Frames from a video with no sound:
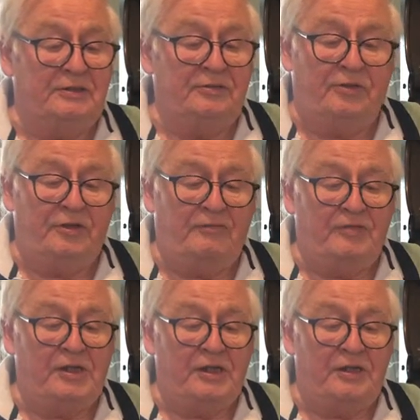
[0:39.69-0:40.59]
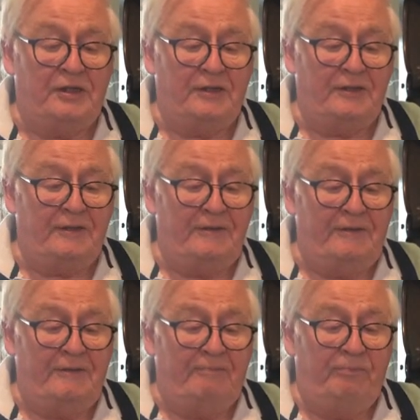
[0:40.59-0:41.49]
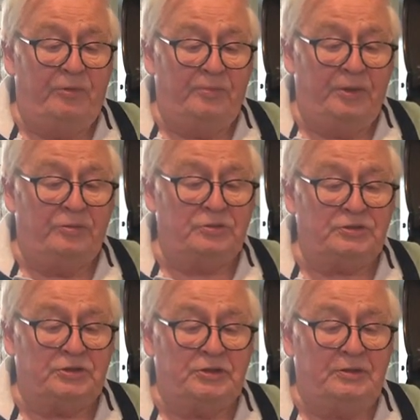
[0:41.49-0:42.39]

not every day, but most.